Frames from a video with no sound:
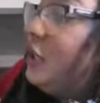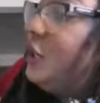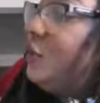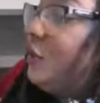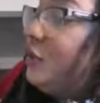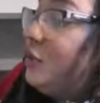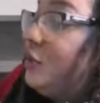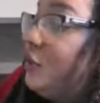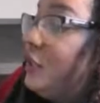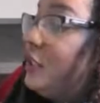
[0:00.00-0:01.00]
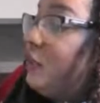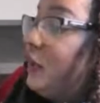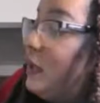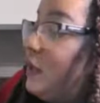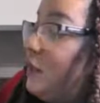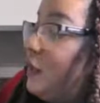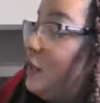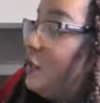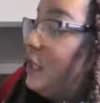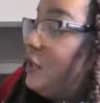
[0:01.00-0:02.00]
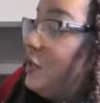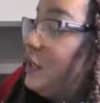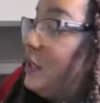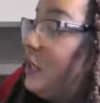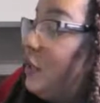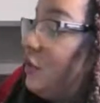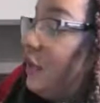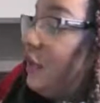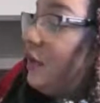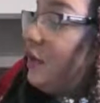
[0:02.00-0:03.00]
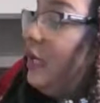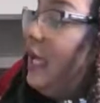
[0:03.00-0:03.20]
She worked to increase spending for education and health care.